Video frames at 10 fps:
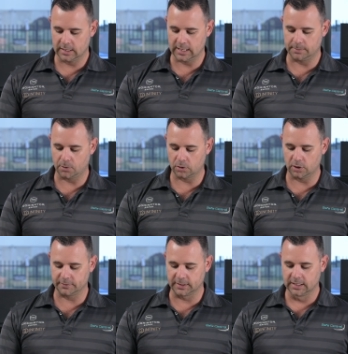model
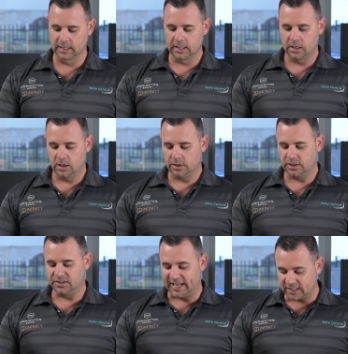of it.
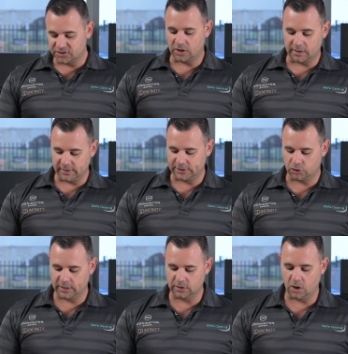The downside of
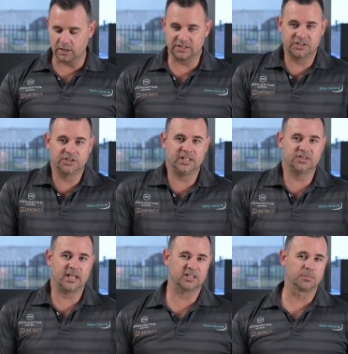electronic lock, I'd suggest
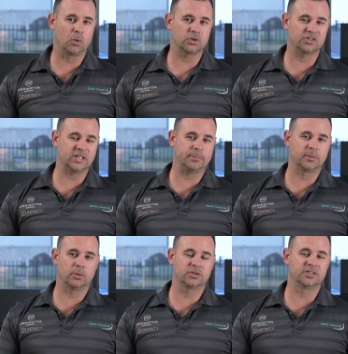that it's more
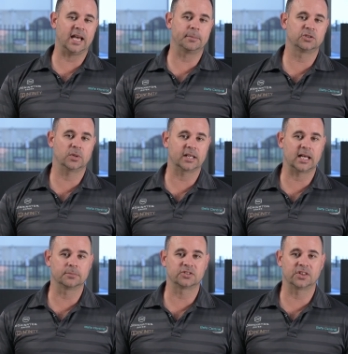susceptible to damage when it
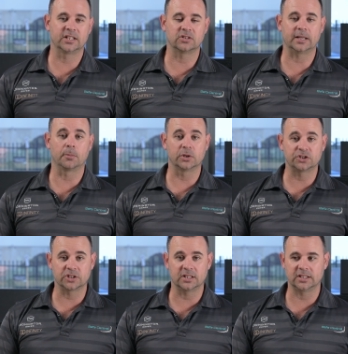comes to things like
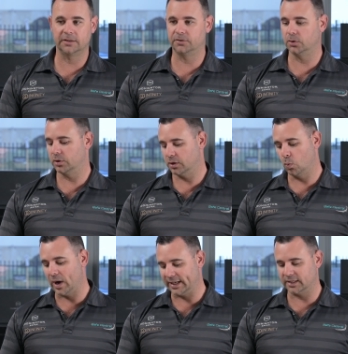moisture. If you were to
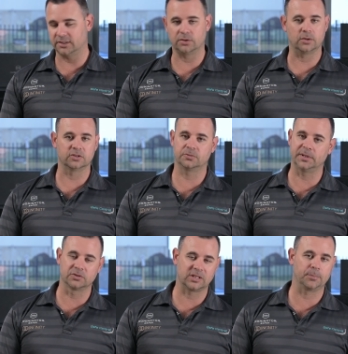wet it or
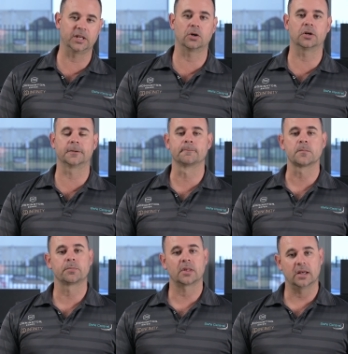spill something on it,
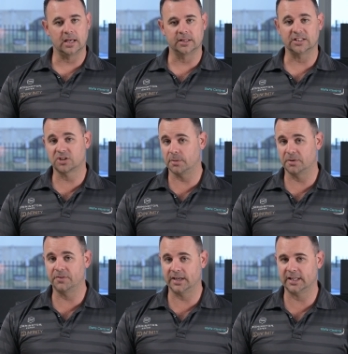that's going to
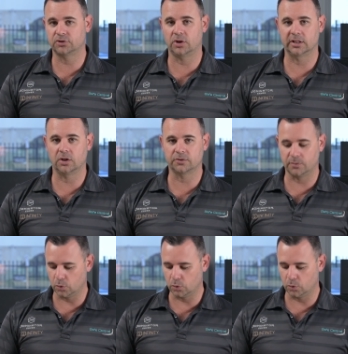prevent electronic lock from